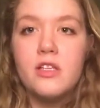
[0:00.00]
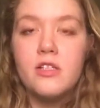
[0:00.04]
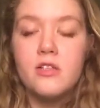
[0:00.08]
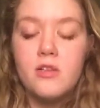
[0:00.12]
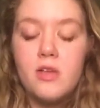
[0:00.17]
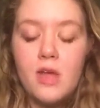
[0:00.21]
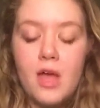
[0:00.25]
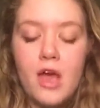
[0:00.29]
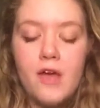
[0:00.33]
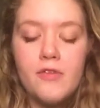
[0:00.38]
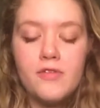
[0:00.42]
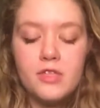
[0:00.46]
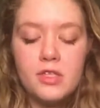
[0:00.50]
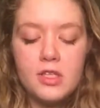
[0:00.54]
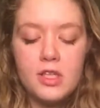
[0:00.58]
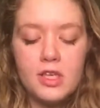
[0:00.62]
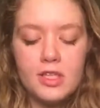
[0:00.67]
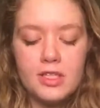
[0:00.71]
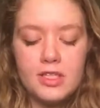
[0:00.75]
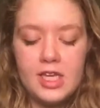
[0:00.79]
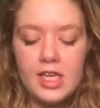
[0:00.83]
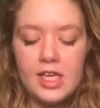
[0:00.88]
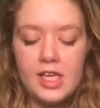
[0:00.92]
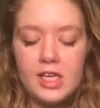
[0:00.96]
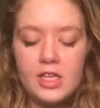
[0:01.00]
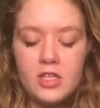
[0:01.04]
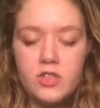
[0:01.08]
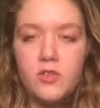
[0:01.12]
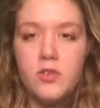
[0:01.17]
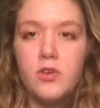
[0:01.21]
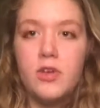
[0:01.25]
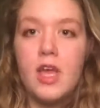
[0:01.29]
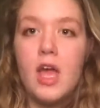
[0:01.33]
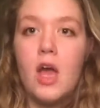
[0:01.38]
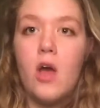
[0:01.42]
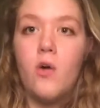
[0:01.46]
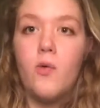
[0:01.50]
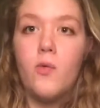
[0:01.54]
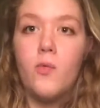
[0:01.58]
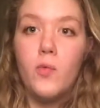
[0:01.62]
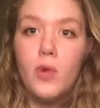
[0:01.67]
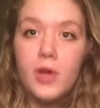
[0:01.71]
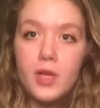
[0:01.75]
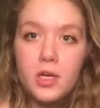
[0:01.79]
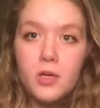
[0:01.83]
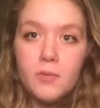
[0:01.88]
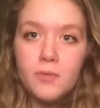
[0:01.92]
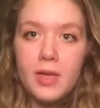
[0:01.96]
So you have to like take into account
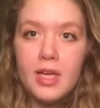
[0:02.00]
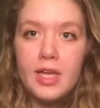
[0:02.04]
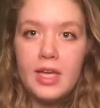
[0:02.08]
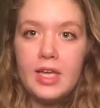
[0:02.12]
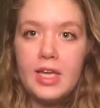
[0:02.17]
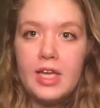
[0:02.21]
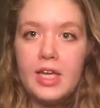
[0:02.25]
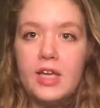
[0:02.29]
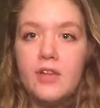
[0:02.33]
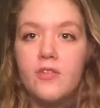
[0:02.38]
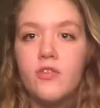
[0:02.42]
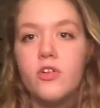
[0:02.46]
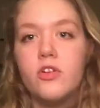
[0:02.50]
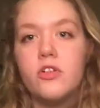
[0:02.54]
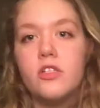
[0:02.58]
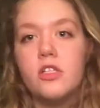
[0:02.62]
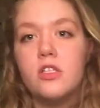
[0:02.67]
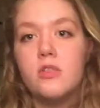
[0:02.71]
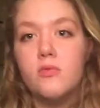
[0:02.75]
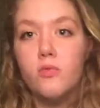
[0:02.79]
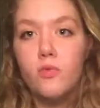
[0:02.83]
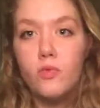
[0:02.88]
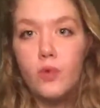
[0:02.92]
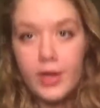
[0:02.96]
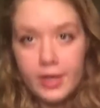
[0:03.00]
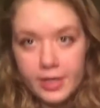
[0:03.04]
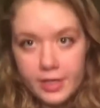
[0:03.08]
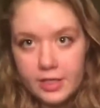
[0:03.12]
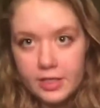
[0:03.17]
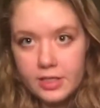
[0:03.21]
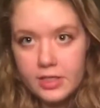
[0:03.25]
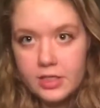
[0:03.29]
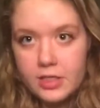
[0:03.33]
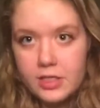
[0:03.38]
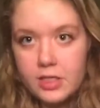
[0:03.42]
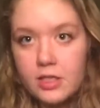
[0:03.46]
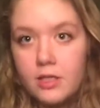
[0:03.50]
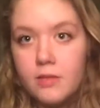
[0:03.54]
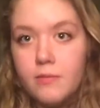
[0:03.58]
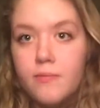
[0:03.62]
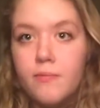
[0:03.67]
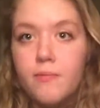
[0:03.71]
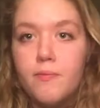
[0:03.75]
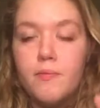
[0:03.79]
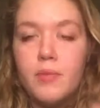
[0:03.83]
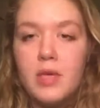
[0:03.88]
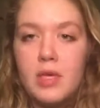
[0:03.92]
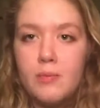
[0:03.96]
what you're making versus what needs to
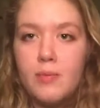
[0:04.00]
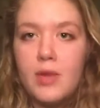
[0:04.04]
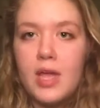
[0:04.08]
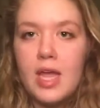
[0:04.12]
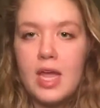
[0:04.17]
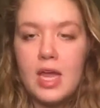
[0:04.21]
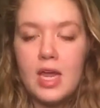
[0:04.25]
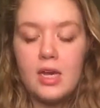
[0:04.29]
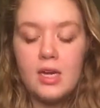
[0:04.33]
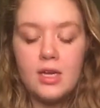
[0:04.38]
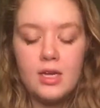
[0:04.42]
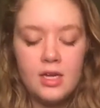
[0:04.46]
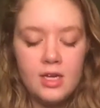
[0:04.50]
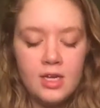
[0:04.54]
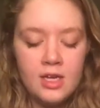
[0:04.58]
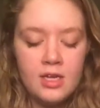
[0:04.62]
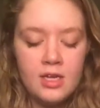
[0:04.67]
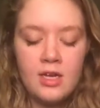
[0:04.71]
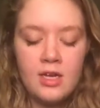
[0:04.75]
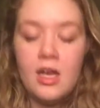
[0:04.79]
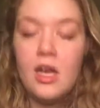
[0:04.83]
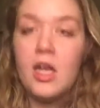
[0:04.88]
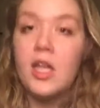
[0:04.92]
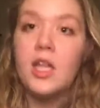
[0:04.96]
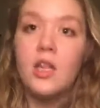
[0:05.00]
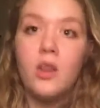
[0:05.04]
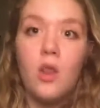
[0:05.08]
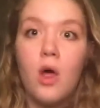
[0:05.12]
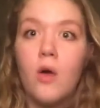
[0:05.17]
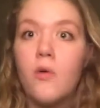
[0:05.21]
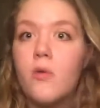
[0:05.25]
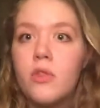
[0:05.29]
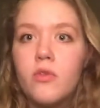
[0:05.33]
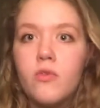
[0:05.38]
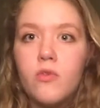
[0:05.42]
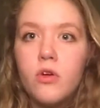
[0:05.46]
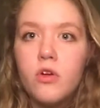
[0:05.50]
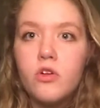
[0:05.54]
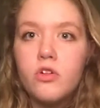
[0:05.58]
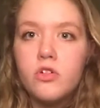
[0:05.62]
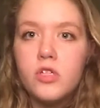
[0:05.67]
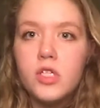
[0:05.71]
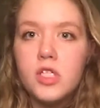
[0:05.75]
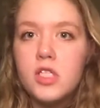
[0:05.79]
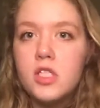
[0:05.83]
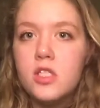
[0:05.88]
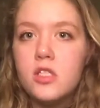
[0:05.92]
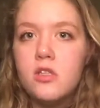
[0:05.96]
be paid, along with
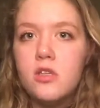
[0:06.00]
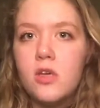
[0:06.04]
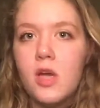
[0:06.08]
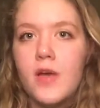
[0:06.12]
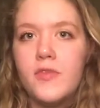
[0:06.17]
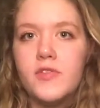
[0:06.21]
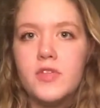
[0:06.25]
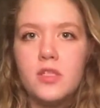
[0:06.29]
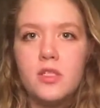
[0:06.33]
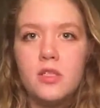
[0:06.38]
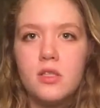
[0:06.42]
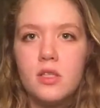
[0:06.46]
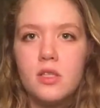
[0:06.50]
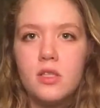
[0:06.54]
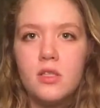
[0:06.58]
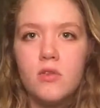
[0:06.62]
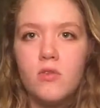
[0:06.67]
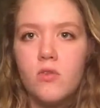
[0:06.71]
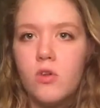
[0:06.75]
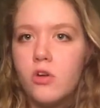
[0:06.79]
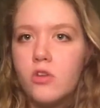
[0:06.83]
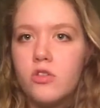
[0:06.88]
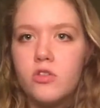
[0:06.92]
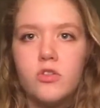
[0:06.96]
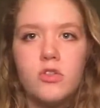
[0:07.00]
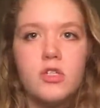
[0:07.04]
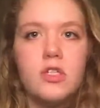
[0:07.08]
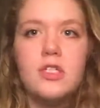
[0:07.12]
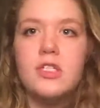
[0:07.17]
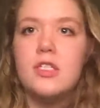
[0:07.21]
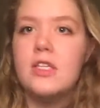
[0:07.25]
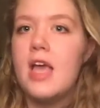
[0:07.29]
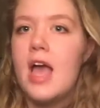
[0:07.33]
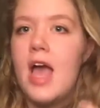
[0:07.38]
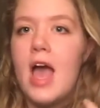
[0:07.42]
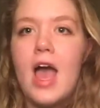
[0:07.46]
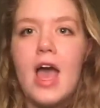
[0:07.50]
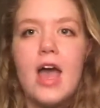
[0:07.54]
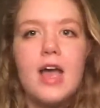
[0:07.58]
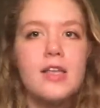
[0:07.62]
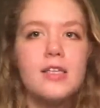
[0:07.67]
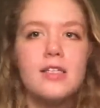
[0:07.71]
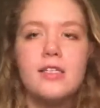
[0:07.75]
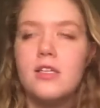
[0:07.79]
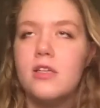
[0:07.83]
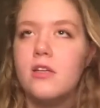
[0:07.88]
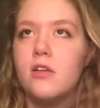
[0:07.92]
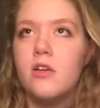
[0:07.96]
groceries too. You have to groceries, gas,
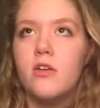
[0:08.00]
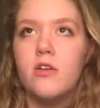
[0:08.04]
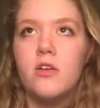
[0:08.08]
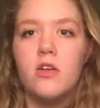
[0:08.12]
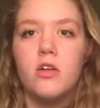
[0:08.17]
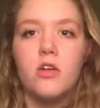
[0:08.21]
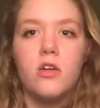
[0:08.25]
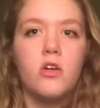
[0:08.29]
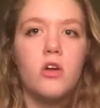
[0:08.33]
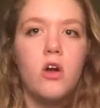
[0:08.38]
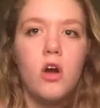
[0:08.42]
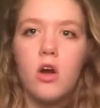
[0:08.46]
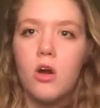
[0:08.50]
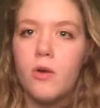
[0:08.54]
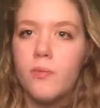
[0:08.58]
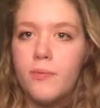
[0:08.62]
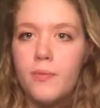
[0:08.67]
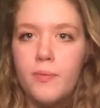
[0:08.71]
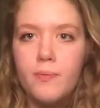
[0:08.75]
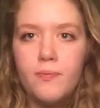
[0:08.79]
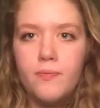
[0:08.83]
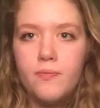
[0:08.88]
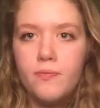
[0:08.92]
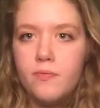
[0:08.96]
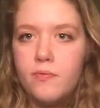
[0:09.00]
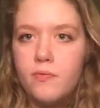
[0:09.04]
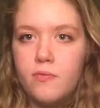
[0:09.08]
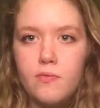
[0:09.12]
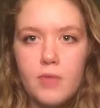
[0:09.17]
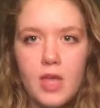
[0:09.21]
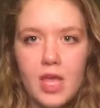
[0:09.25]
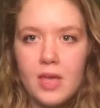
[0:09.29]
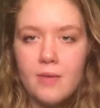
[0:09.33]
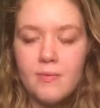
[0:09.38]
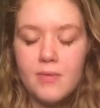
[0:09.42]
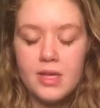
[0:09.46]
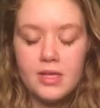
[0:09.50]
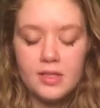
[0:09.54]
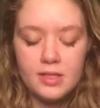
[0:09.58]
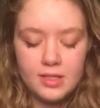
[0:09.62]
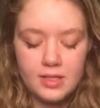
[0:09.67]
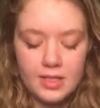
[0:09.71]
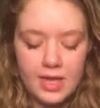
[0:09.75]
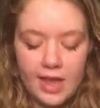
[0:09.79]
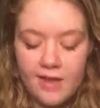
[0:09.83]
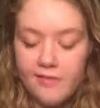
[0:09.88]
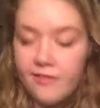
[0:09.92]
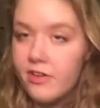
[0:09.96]
you know, your car payments,
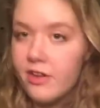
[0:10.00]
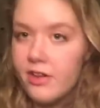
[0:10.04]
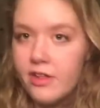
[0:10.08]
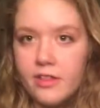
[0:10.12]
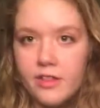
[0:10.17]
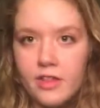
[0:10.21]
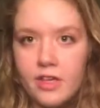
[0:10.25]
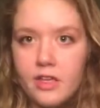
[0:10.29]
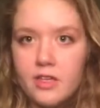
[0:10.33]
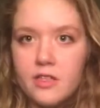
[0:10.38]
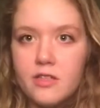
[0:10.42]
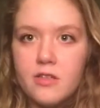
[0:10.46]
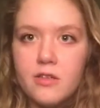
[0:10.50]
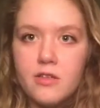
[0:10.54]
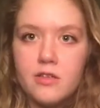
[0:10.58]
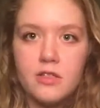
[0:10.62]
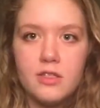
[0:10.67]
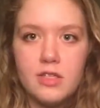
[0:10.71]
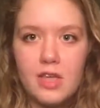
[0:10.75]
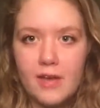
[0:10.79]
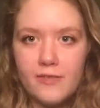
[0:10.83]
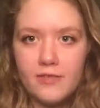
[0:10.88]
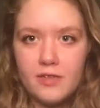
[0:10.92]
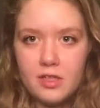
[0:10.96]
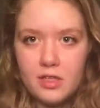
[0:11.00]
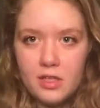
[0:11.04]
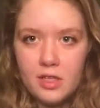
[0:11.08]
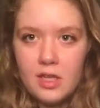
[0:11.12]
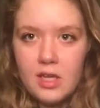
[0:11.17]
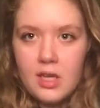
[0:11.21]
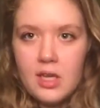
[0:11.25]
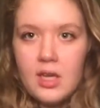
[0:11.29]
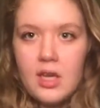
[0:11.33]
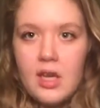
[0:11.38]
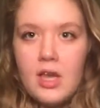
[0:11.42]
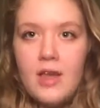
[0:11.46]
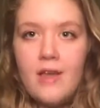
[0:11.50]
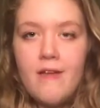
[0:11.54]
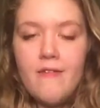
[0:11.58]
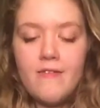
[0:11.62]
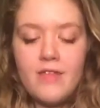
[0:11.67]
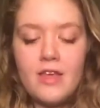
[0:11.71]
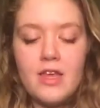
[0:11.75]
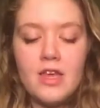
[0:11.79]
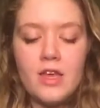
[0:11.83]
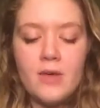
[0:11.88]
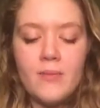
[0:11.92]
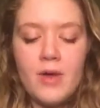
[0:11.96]
everything. So you just have to
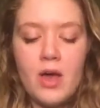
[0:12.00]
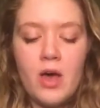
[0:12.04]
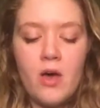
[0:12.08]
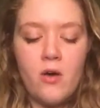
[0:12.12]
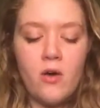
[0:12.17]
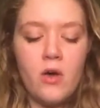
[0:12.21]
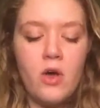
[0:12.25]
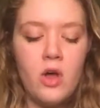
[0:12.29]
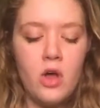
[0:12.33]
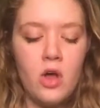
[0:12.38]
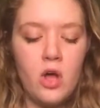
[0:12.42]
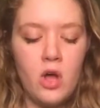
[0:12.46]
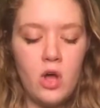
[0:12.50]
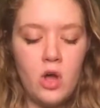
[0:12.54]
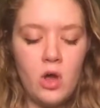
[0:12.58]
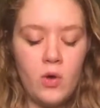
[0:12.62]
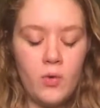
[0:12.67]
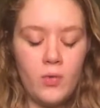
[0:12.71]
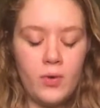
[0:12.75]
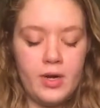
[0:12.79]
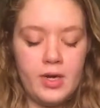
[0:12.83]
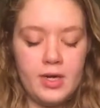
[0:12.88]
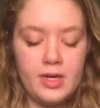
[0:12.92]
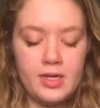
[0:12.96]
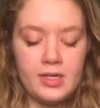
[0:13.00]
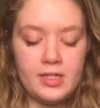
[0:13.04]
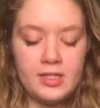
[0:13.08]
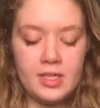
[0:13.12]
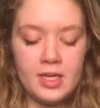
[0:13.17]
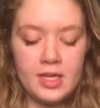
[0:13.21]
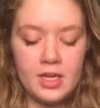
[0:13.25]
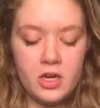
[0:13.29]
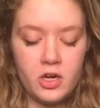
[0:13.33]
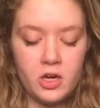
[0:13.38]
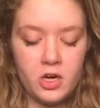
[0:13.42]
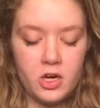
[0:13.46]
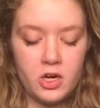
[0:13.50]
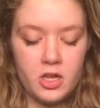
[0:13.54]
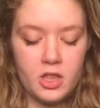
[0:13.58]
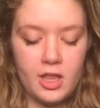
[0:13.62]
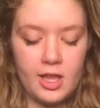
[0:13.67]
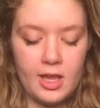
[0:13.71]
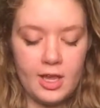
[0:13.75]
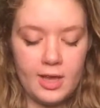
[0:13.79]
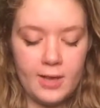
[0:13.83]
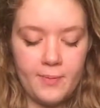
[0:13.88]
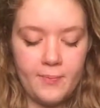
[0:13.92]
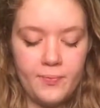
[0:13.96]
think about what it is that you're
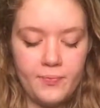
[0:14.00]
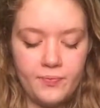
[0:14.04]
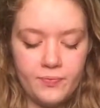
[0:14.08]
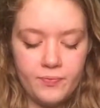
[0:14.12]
like